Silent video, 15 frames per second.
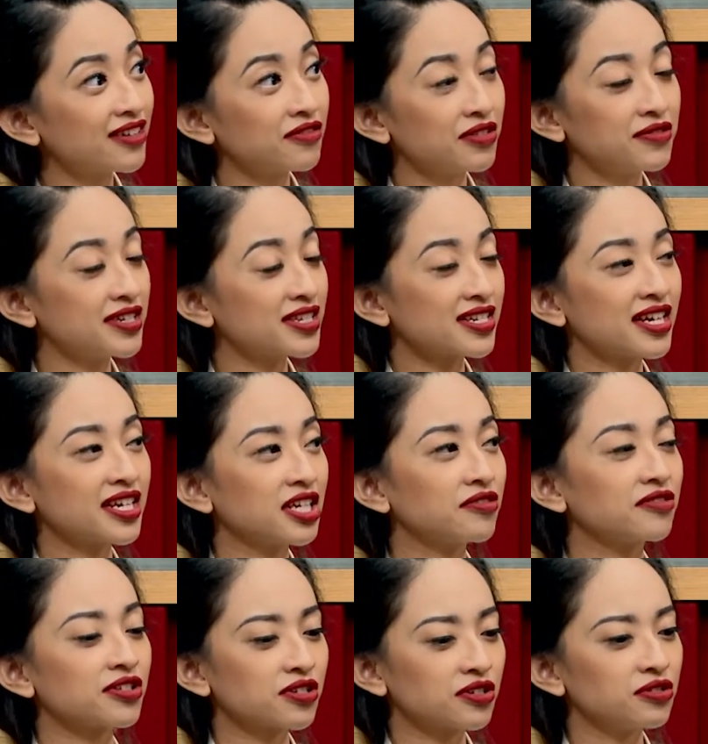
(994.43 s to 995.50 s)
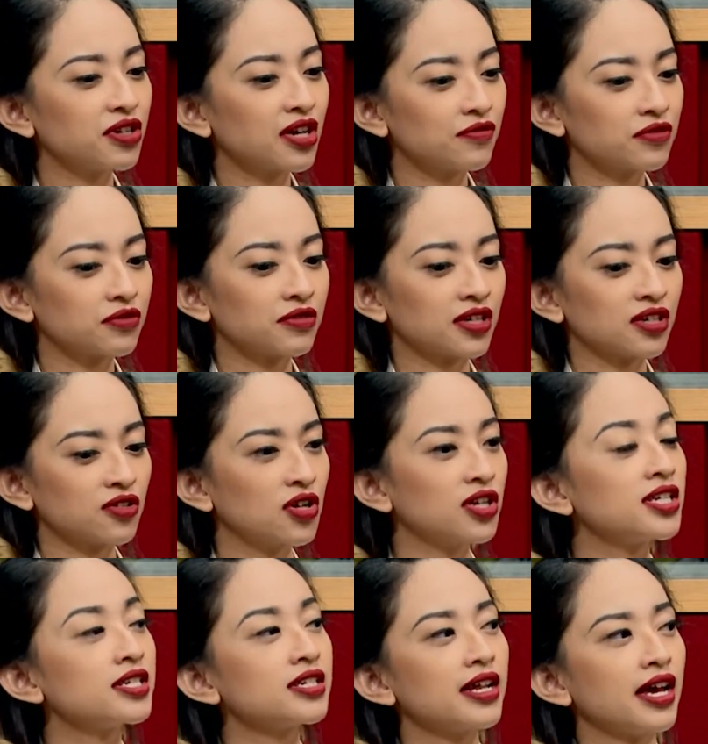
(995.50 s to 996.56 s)
everyone is not equal so you have to
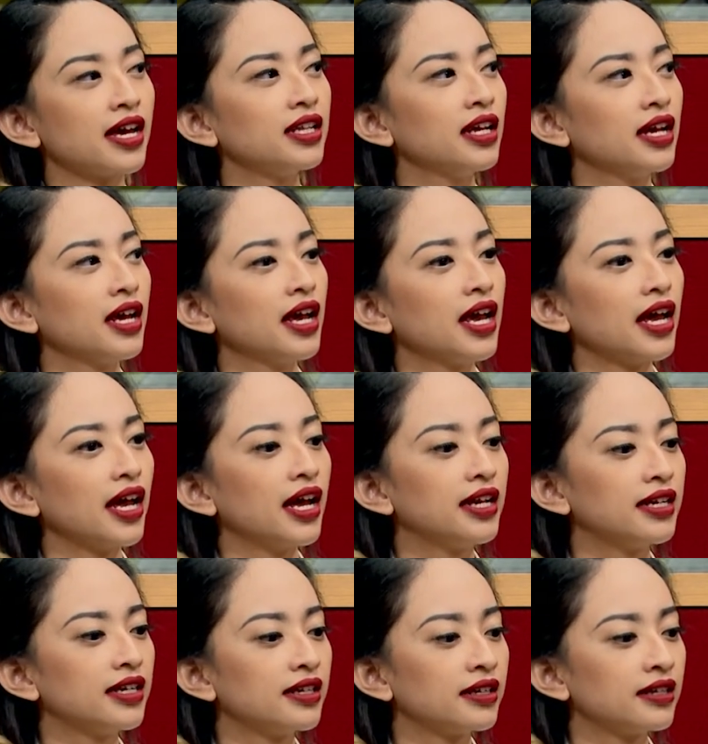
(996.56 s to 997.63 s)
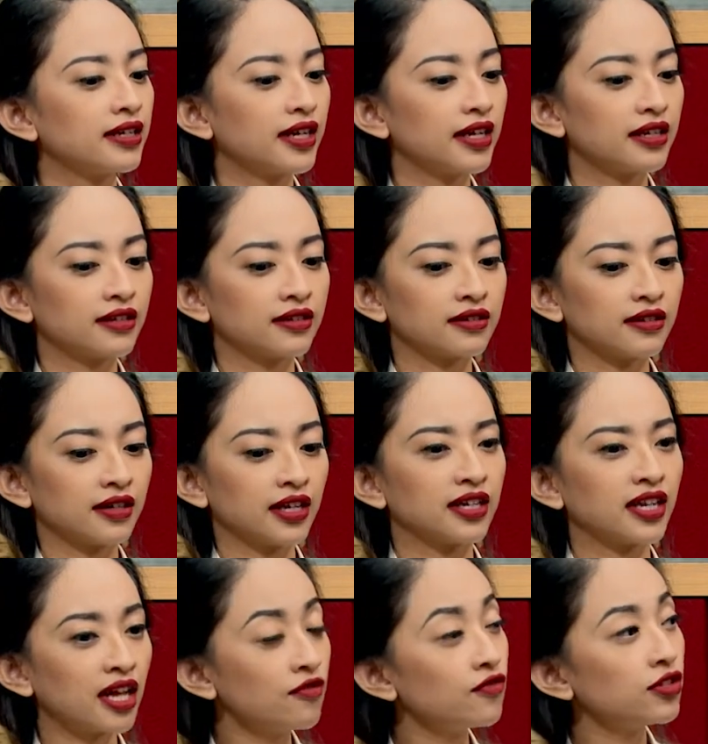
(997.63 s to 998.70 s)
acknowledge that and and and
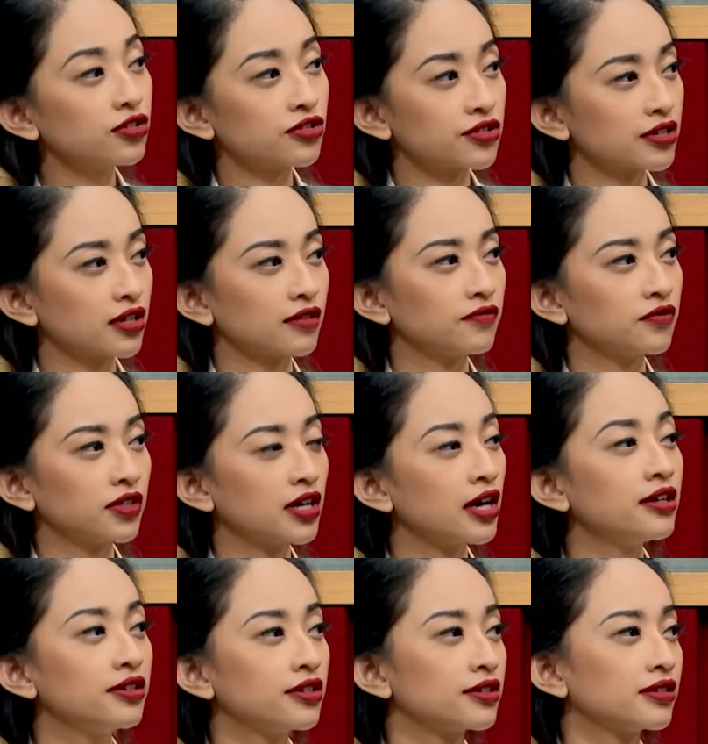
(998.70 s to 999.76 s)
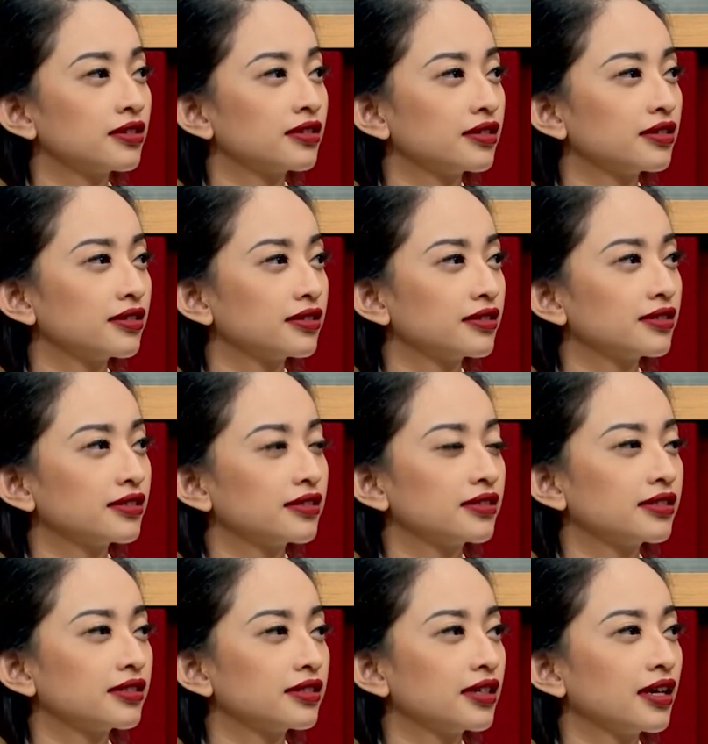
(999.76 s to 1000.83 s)
level yourself with others
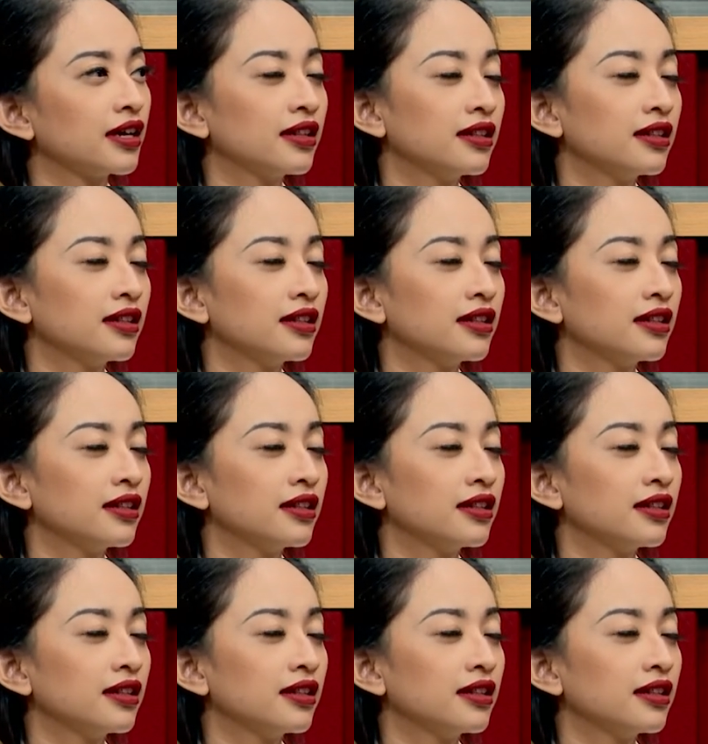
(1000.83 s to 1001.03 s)
oh, yeah. I